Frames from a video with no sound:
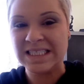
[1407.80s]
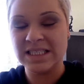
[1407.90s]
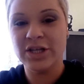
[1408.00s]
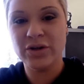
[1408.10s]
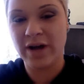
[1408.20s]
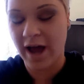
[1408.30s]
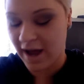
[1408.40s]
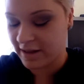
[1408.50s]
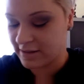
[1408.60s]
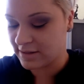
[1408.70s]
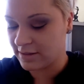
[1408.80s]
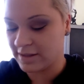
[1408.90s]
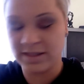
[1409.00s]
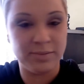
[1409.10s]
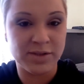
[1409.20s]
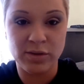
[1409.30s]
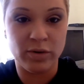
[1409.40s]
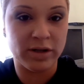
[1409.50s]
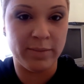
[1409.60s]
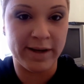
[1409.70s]
They're okay. This seems to
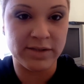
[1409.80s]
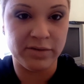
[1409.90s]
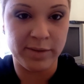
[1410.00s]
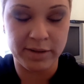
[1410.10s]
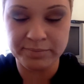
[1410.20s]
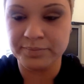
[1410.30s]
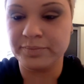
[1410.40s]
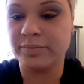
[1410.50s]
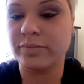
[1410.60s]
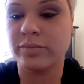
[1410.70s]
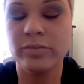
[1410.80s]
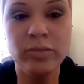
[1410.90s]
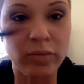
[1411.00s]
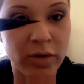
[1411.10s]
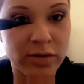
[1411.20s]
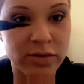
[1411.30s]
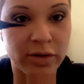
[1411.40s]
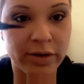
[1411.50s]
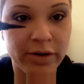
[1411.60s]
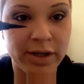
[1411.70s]
work the best for me. So
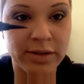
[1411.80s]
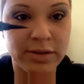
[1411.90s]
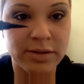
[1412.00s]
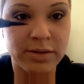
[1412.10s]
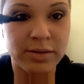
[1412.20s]
here it is.